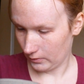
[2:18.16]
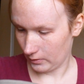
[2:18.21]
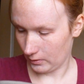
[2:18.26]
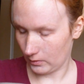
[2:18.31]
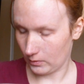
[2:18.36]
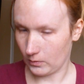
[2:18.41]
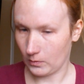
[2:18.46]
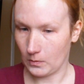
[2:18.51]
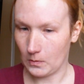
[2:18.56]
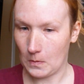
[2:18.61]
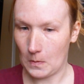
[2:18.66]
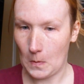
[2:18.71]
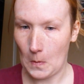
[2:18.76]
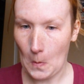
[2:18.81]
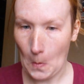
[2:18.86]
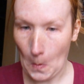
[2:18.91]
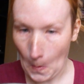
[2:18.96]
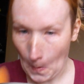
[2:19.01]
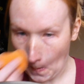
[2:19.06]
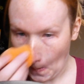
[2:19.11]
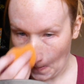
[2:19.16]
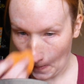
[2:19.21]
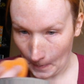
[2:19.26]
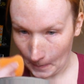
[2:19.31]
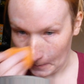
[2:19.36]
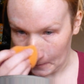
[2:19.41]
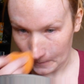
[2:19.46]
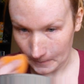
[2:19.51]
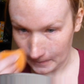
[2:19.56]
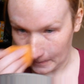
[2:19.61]
So
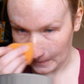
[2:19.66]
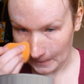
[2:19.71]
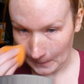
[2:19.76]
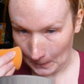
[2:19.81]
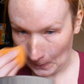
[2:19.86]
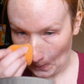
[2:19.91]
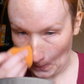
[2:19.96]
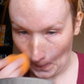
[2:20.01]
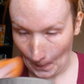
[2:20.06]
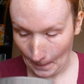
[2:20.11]
we're just gonna